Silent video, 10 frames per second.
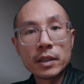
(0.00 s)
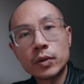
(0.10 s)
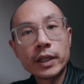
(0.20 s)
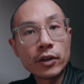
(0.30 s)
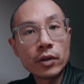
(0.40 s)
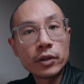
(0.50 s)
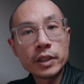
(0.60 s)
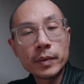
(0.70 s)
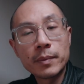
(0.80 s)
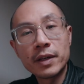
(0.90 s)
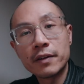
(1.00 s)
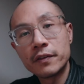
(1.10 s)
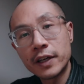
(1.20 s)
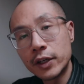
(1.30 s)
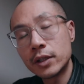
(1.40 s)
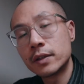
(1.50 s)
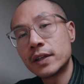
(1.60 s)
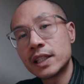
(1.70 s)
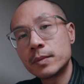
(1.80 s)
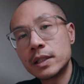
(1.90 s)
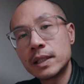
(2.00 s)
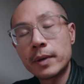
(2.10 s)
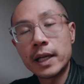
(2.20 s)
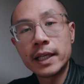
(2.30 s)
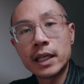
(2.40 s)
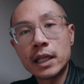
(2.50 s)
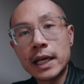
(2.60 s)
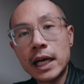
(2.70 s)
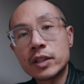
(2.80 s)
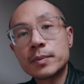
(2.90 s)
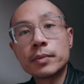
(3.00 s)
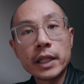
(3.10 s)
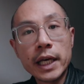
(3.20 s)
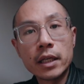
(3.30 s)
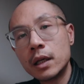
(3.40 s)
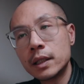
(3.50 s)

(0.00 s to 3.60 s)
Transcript: So gear ownership can be a very good investment depending on how it's played.